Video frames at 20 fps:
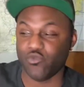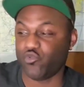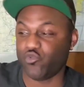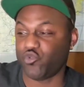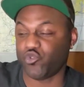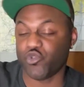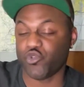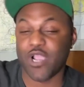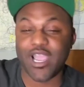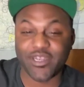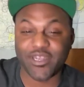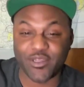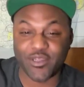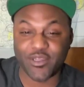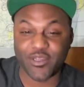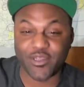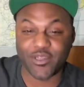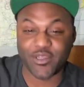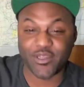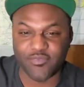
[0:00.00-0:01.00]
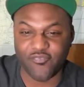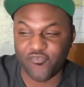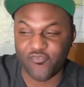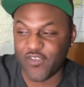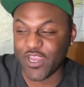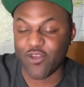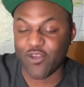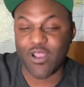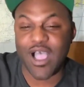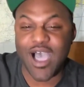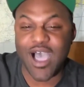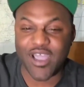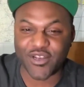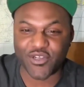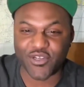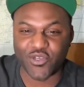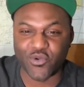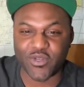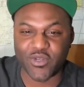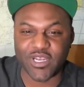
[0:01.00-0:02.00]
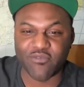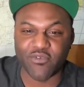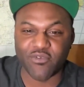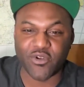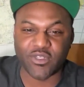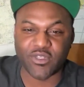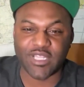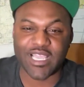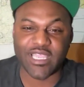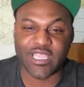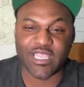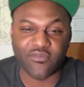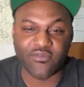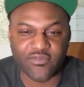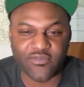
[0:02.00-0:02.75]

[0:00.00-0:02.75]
trying to figure out how to do it in real life.